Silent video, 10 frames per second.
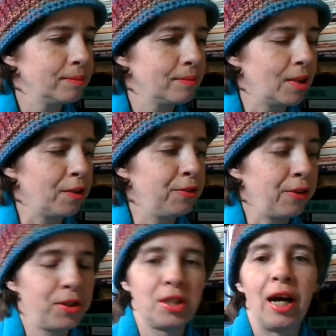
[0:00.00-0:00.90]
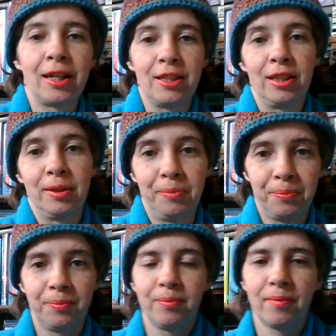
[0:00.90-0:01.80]
the Fifth Doctor,
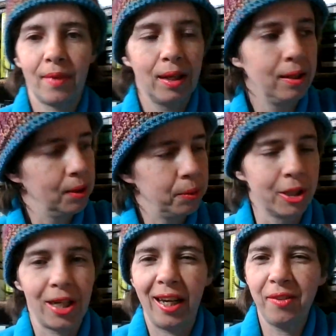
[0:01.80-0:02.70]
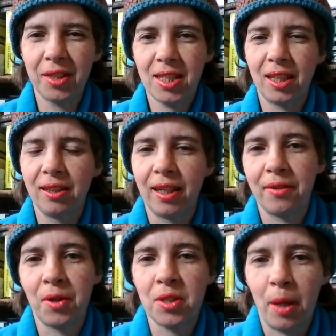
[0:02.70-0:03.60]
which I haven't seen a lot
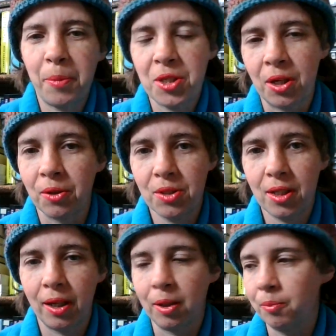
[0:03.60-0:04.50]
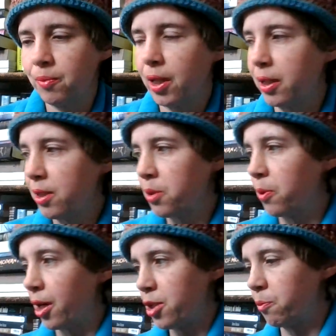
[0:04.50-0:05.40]
of those episodes. I need to
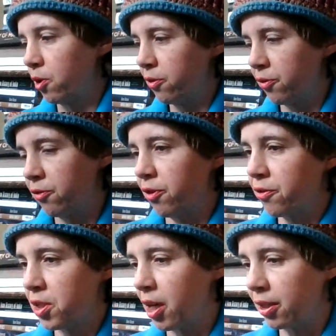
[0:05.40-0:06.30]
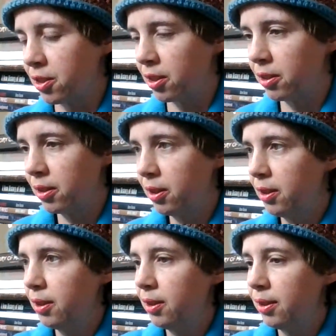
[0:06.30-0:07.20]
watch more of the Fifth Doctor.
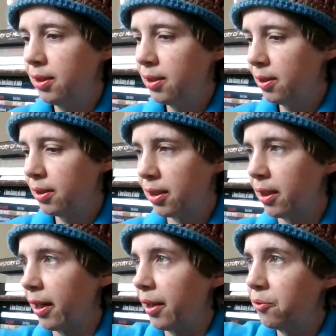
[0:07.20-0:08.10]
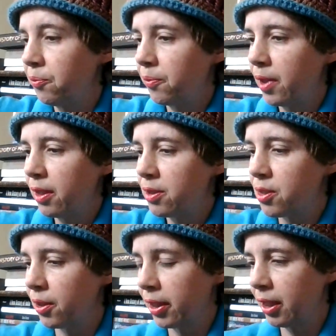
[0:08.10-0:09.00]
Alright.
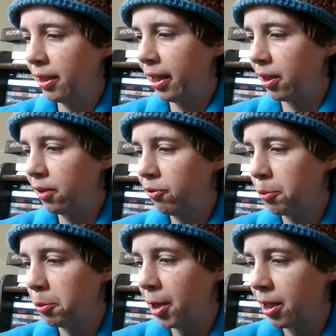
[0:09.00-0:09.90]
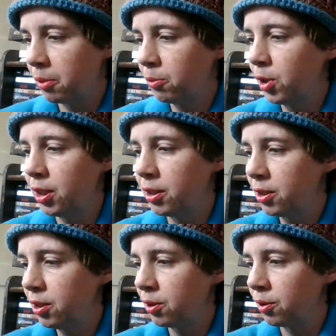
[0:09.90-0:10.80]
So again, counting from the bottom. 1,
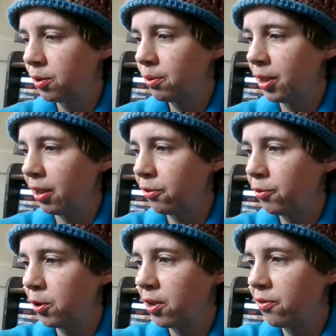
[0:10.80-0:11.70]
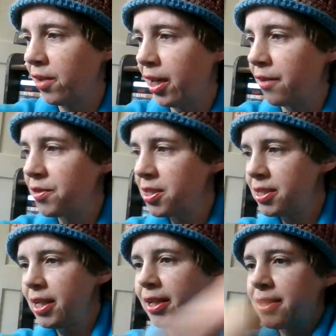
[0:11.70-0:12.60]
2, 3, 4, 5,
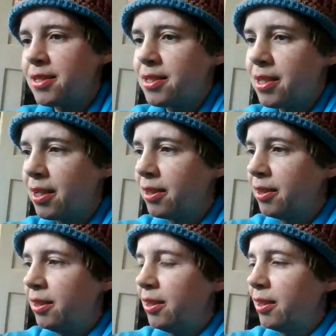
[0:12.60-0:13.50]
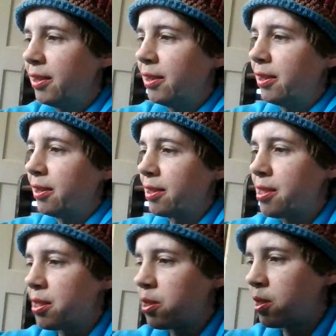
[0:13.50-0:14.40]
6. This
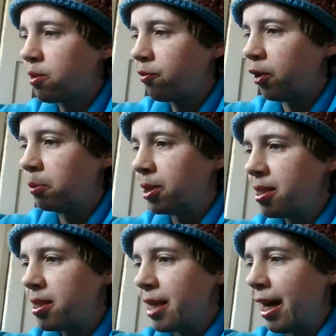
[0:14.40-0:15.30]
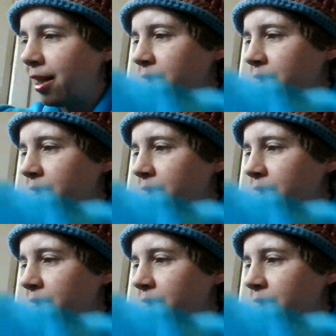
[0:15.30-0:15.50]
is from a stack that